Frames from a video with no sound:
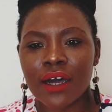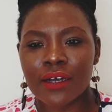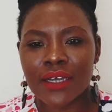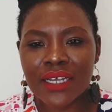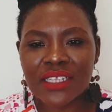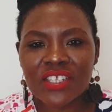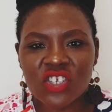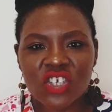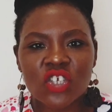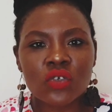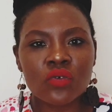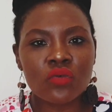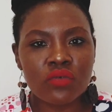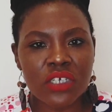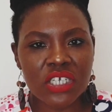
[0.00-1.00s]
it's just
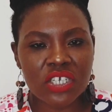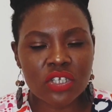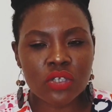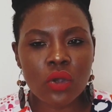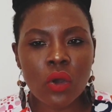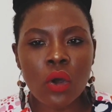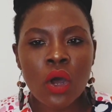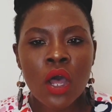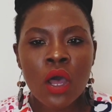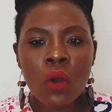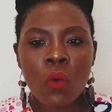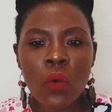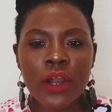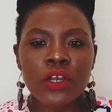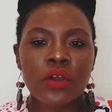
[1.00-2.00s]
rich. So
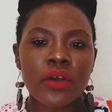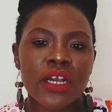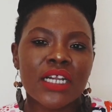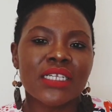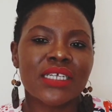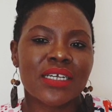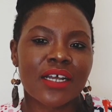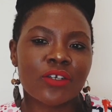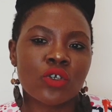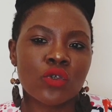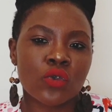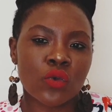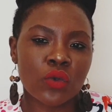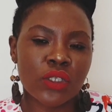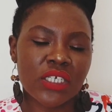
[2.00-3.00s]
when you're an international
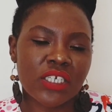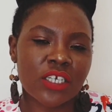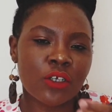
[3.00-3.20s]
school teacher,